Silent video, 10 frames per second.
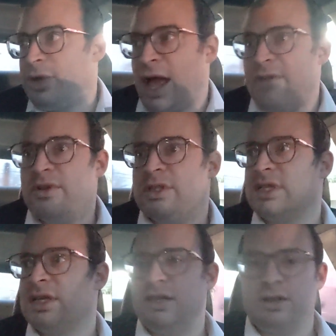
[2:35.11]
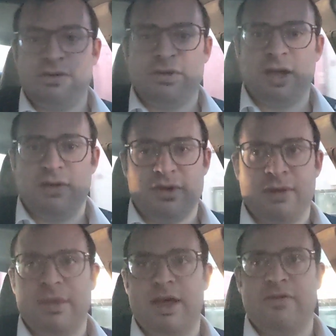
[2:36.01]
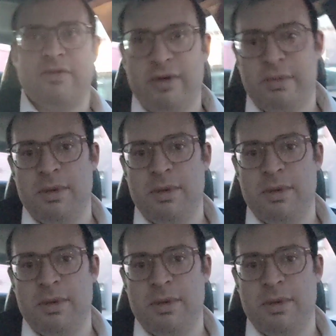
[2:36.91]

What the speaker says: Obviously, if you give something out for free,